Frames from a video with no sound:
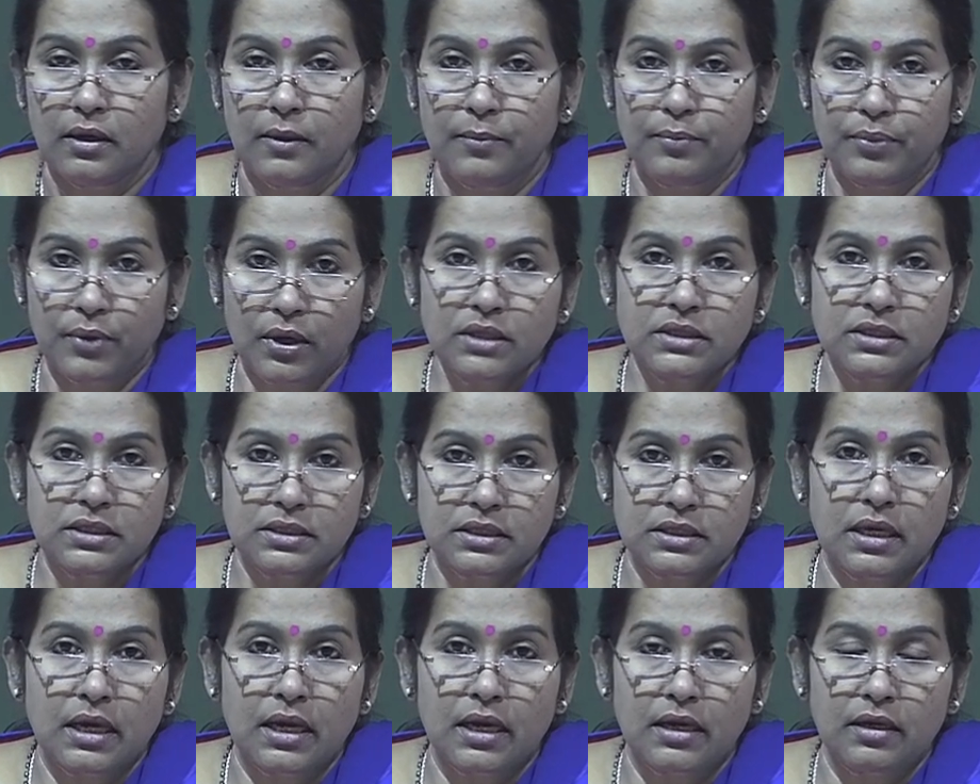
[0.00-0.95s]
process,
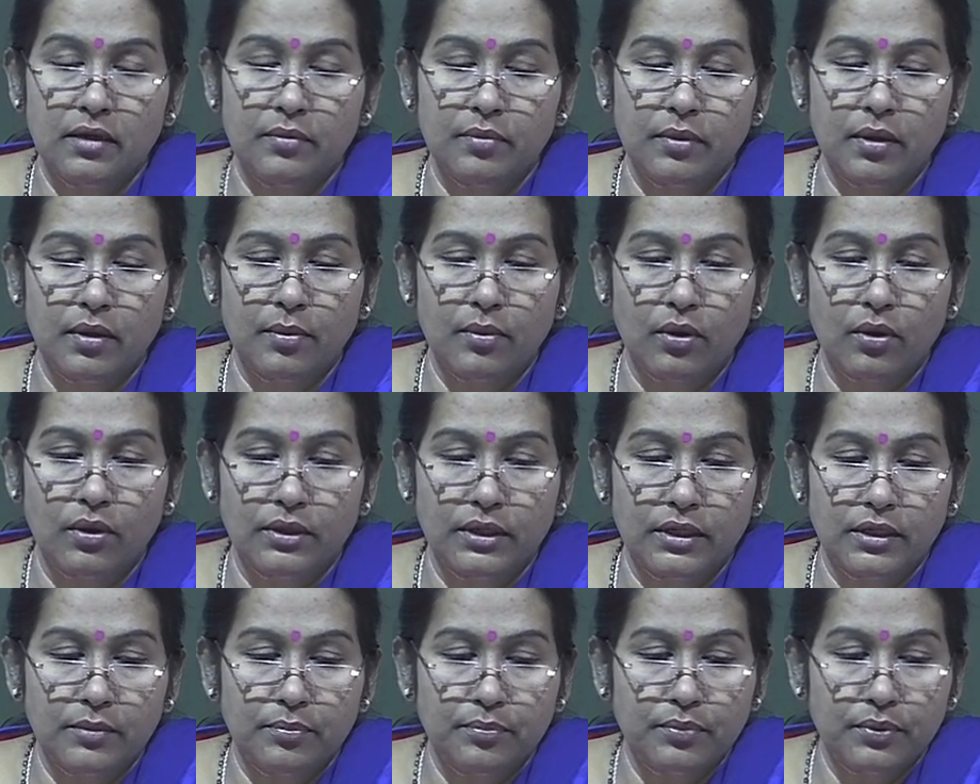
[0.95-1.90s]
a higher level of
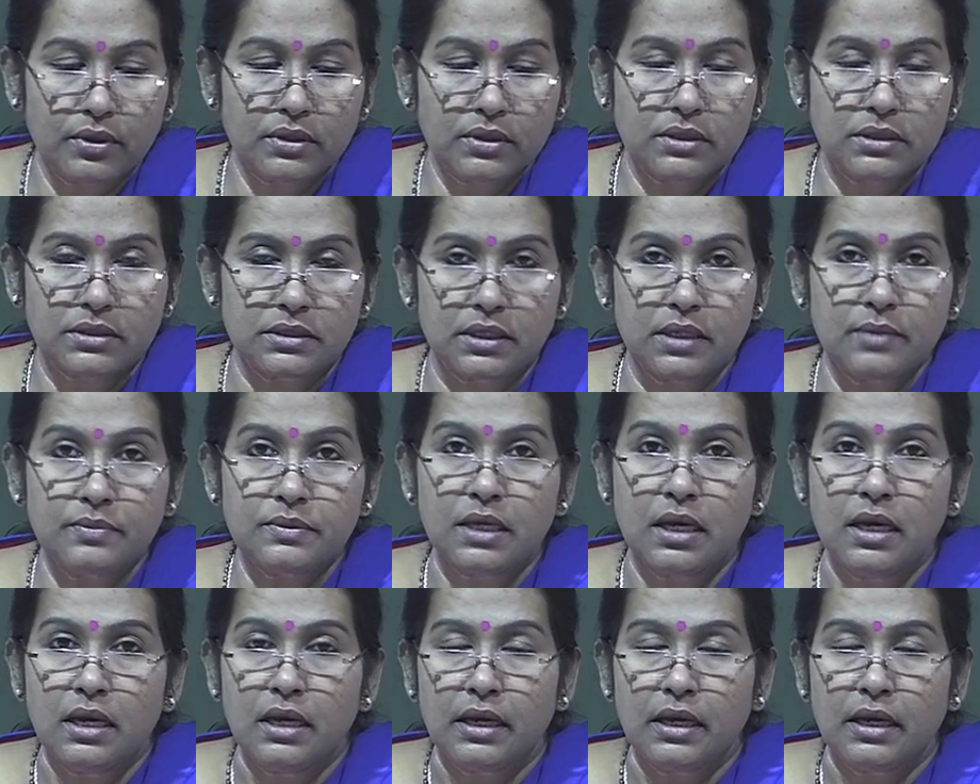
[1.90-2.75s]
cognitive processes,